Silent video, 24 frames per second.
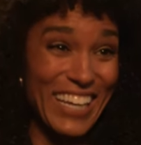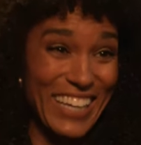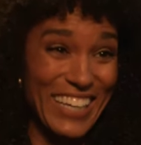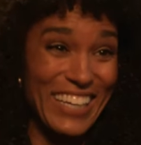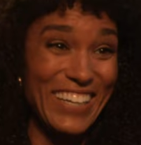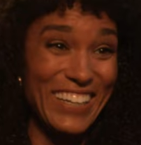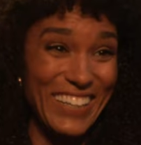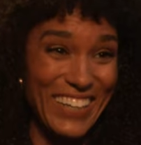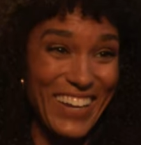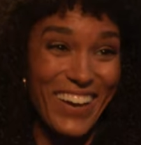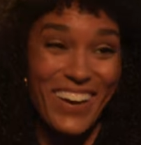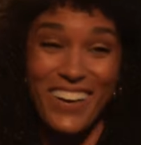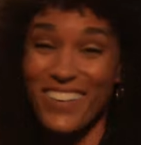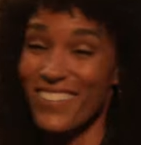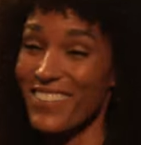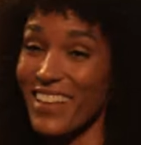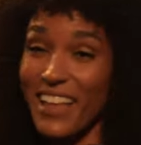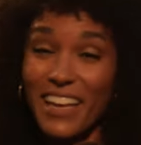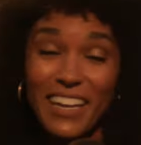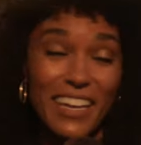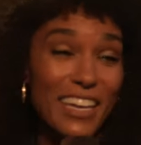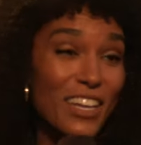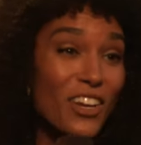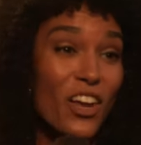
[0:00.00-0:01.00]
you know,
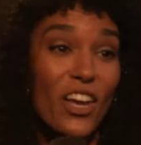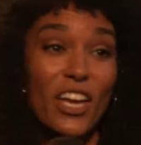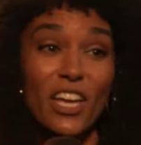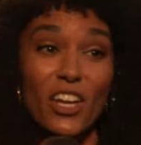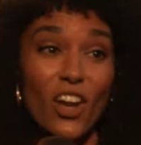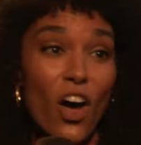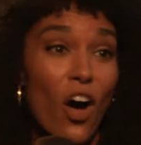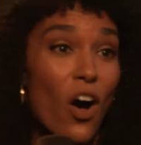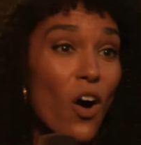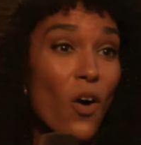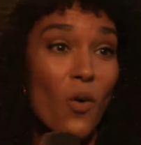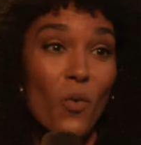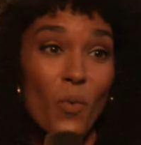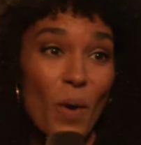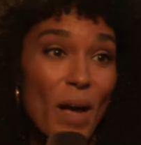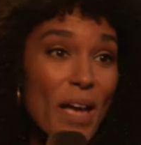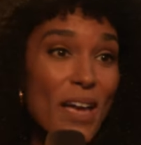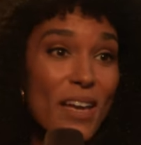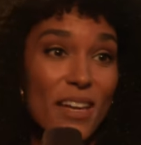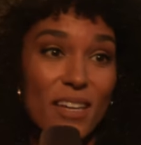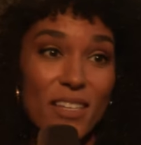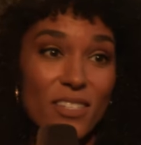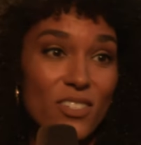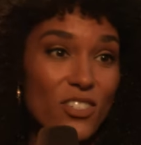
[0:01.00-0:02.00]
like in all
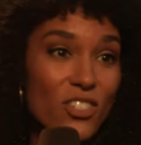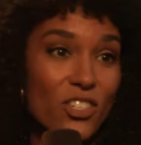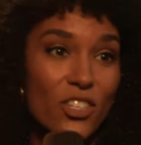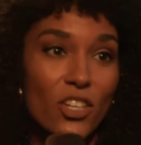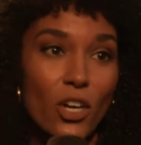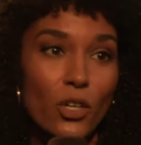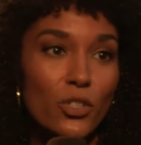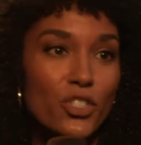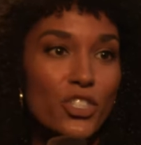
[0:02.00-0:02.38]
ways, you know.